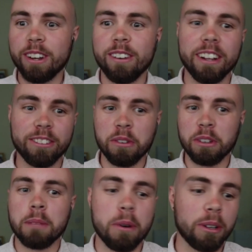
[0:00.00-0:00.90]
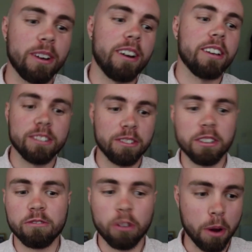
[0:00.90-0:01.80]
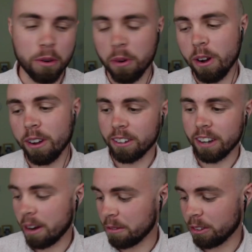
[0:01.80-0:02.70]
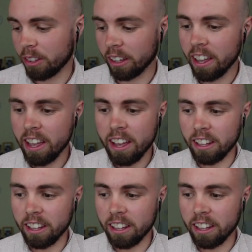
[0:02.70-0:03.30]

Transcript: you know, like doing the podcast and doing remote work and mm. everything.